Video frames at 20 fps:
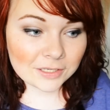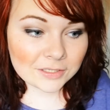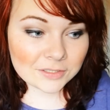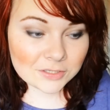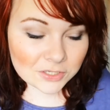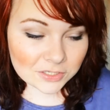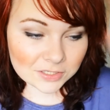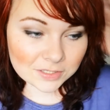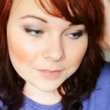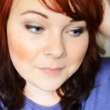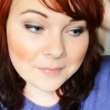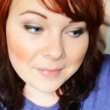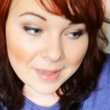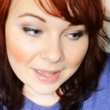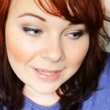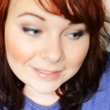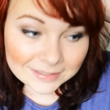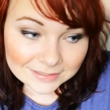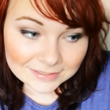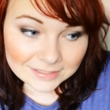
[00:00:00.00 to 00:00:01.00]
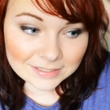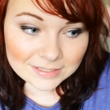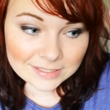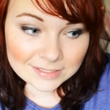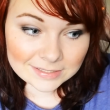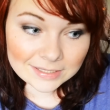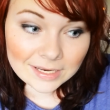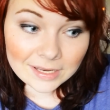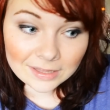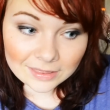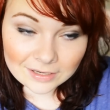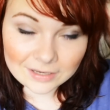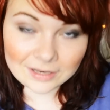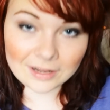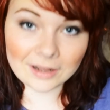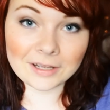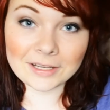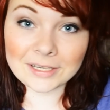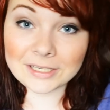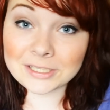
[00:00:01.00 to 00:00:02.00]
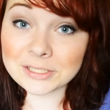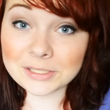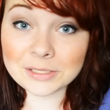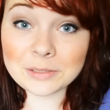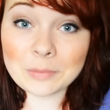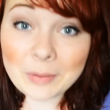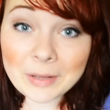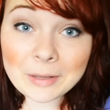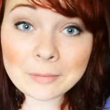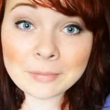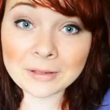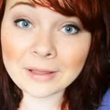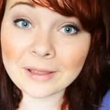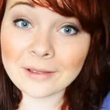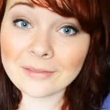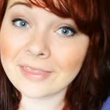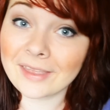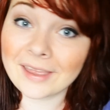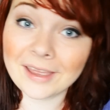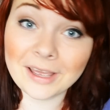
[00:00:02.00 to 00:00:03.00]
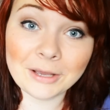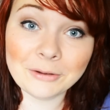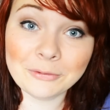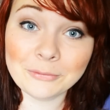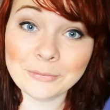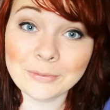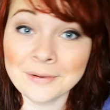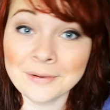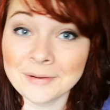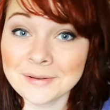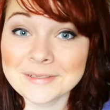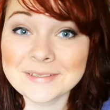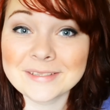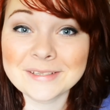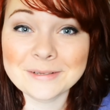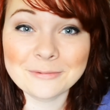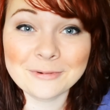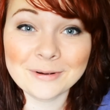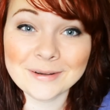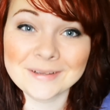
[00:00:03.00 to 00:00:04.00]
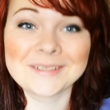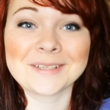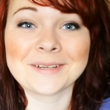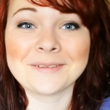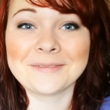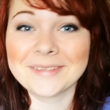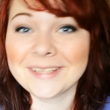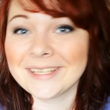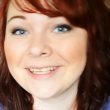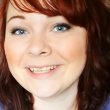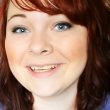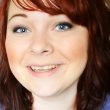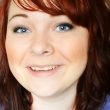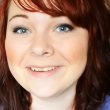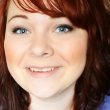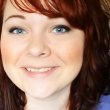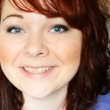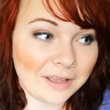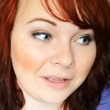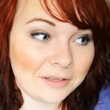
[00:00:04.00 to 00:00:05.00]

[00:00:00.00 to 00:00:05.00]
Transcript: It's just amazing to see that there are actually people out there who want to watch our videos.